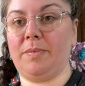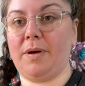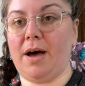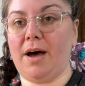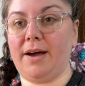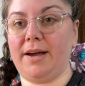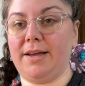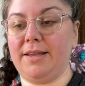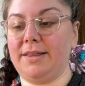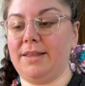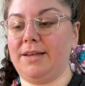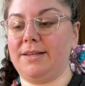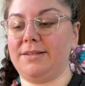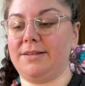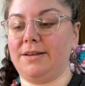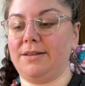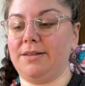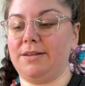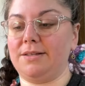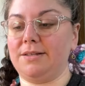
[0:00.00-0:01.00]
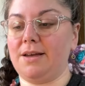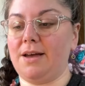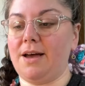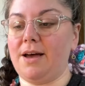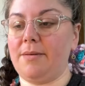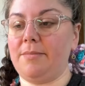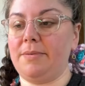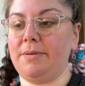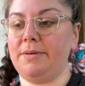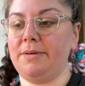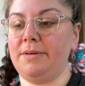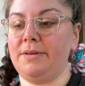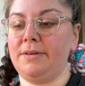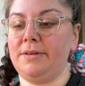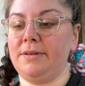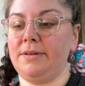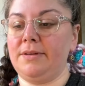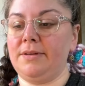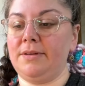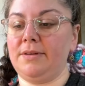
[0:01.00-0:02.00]
pocket that's on the top,
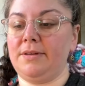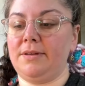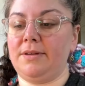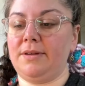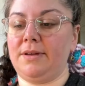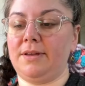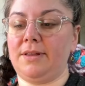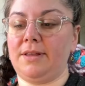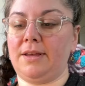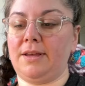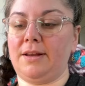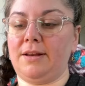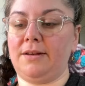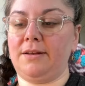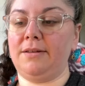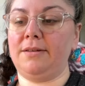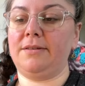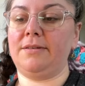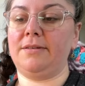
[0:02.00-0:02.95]
and then